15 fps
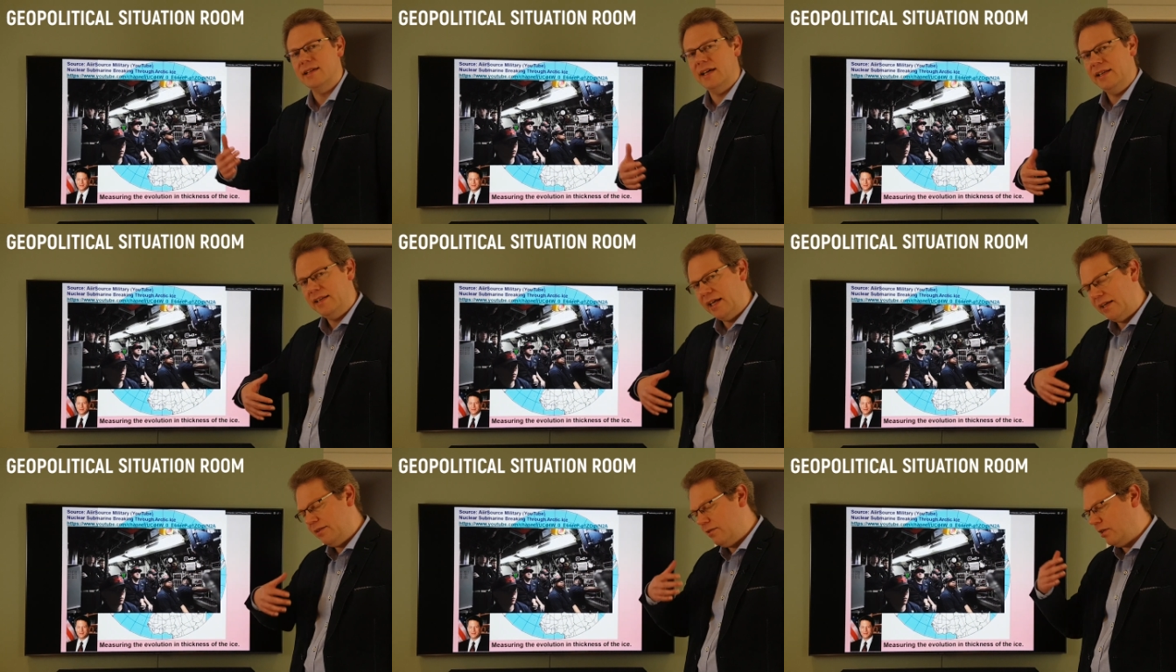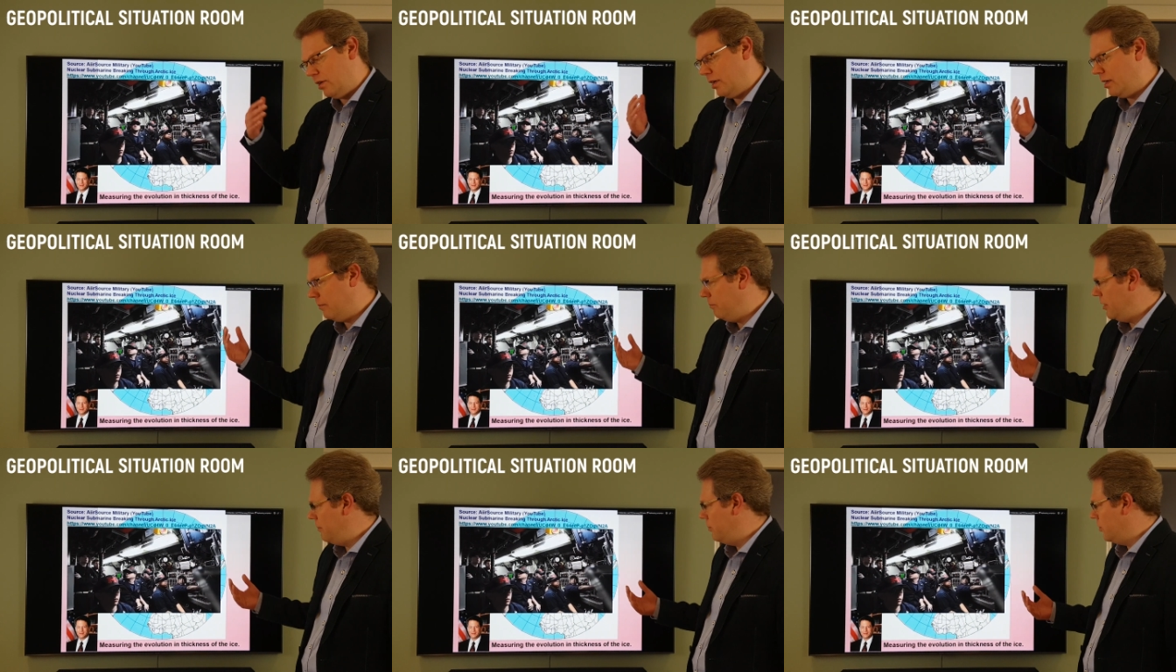and then
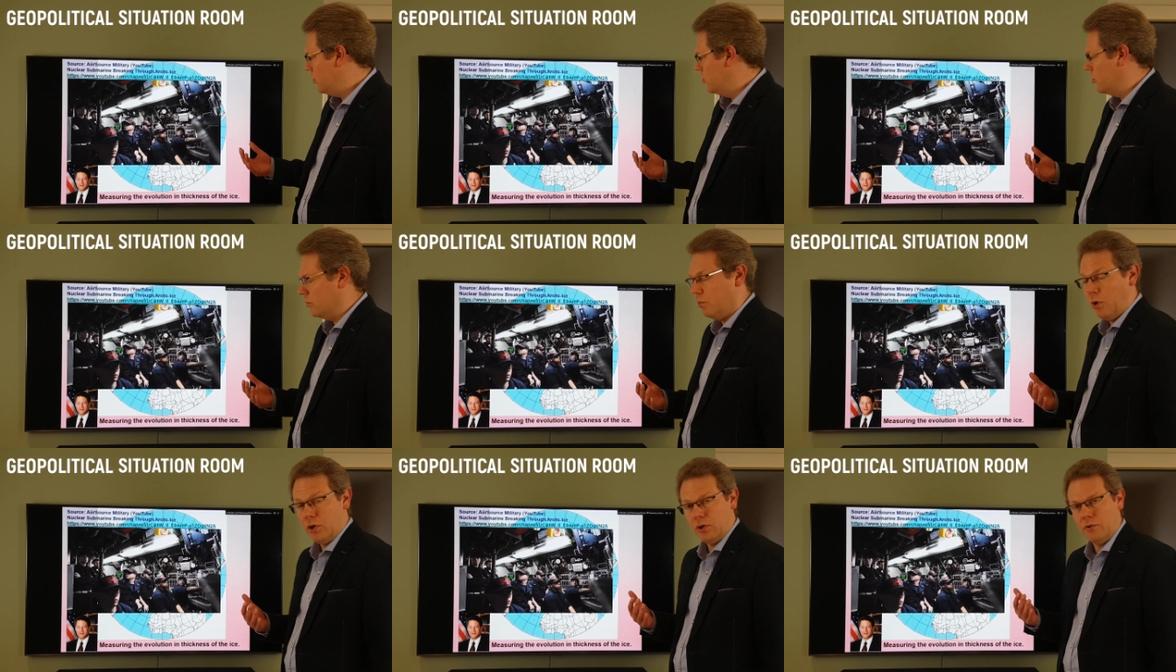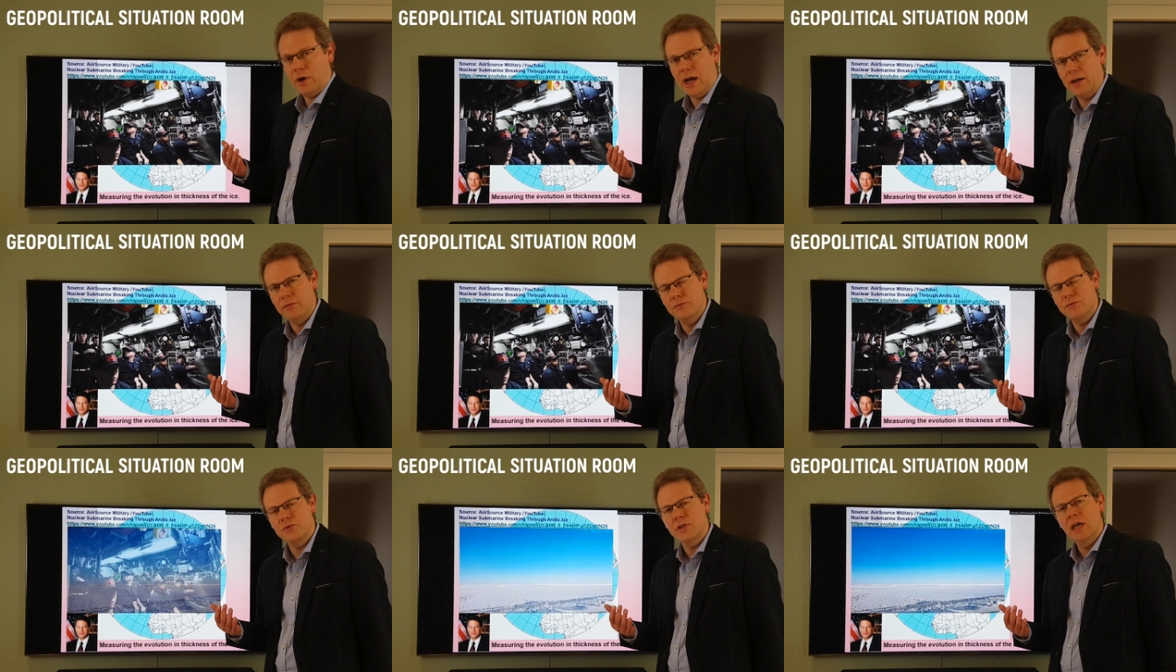people could walk
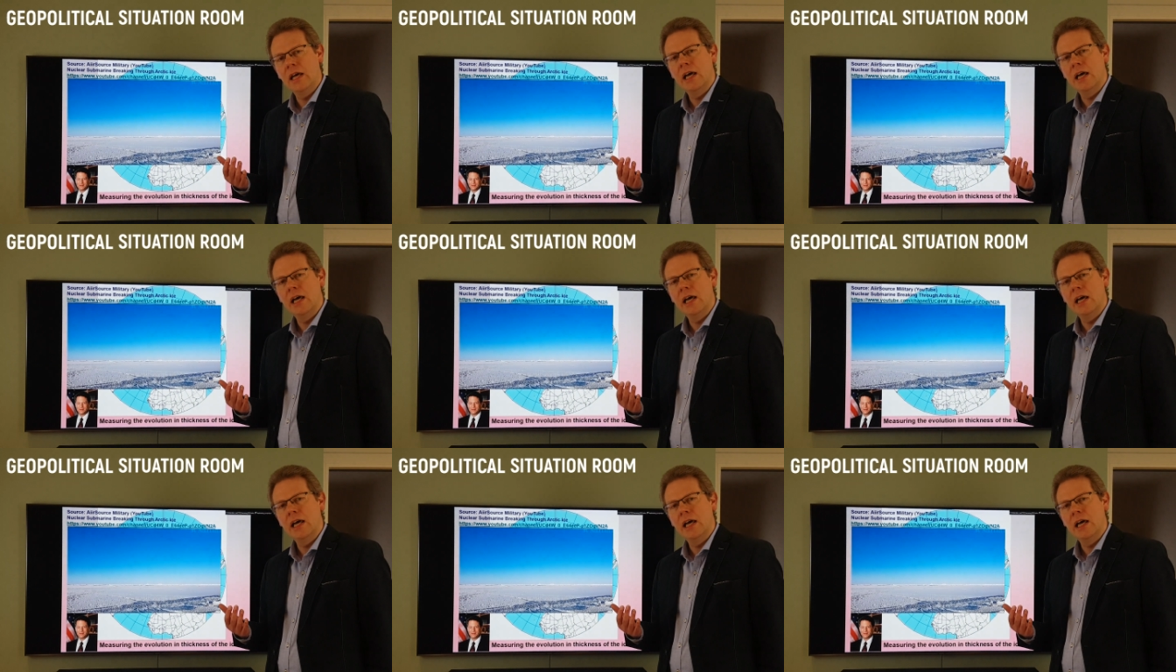around.